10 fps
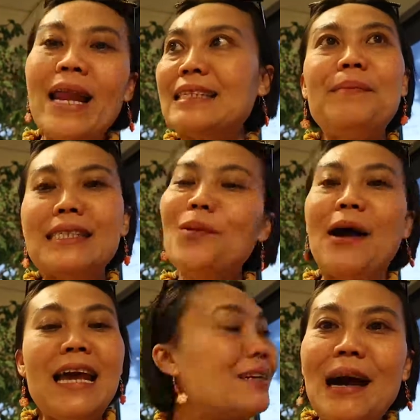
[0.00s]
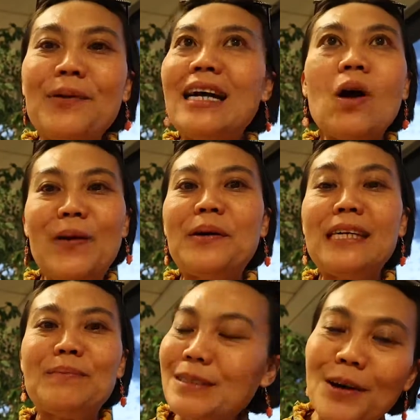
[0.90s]
this is my
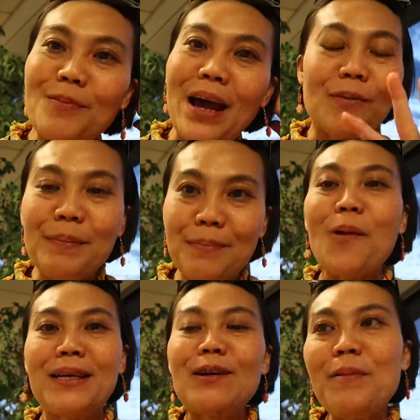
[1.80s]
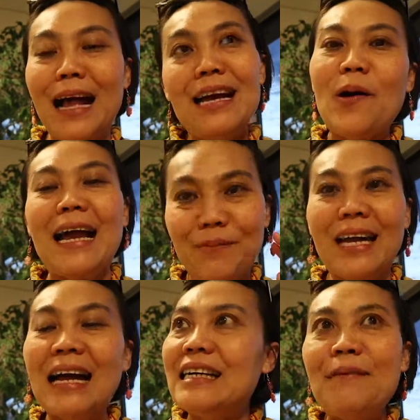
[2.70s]
my very very
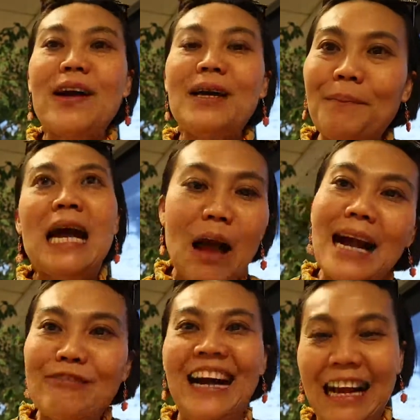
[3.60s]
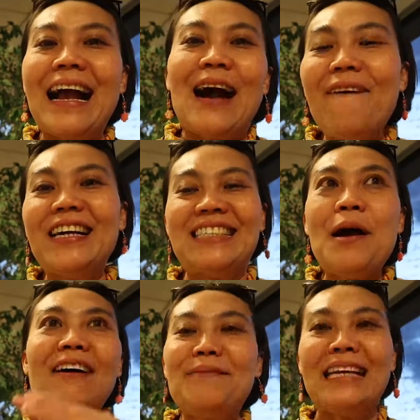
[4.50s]
first time missing the
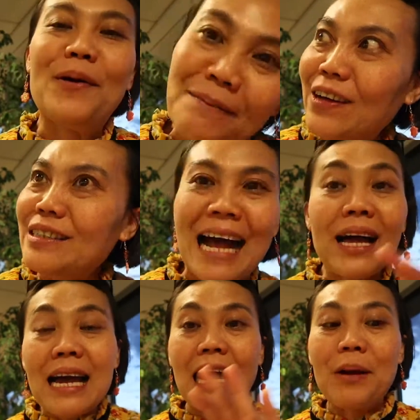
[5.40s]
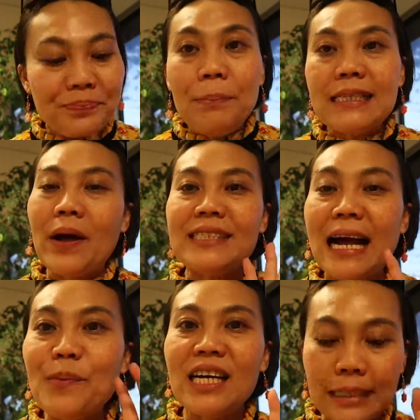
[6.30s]
flight and
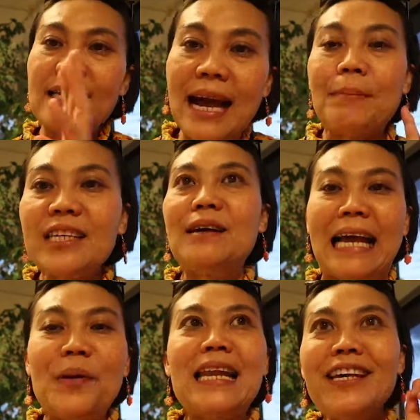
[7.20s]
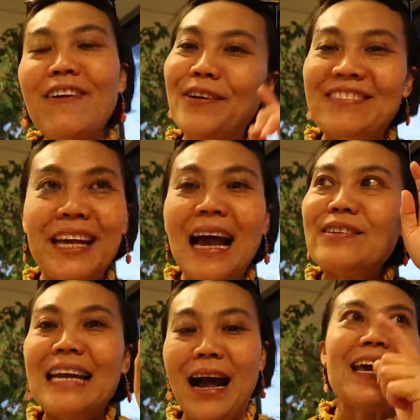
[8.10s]
luckily that
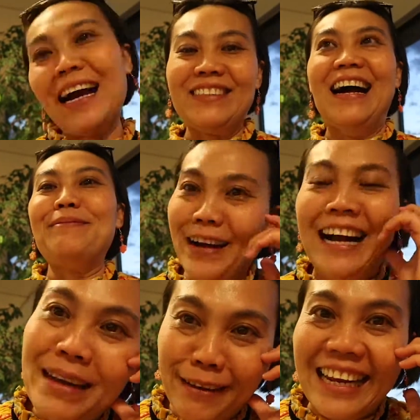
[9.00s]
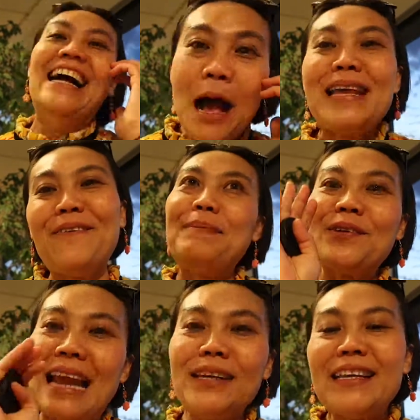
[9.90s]
he is with me
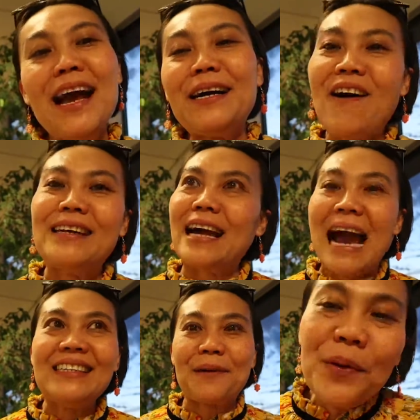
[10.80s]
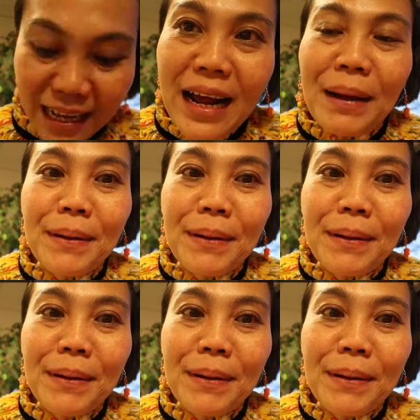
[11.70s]
but he is very